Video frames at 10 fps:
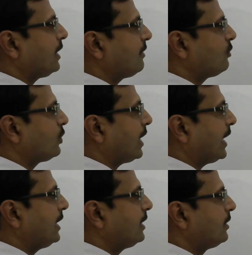give you
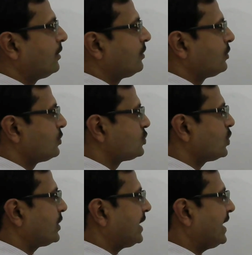9.
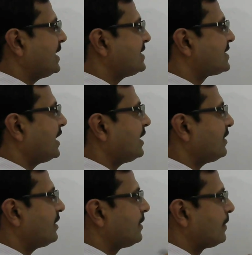So 10 is
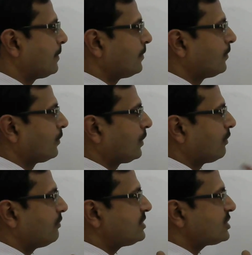greater,
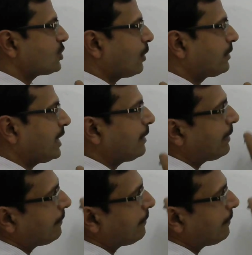which is obtained by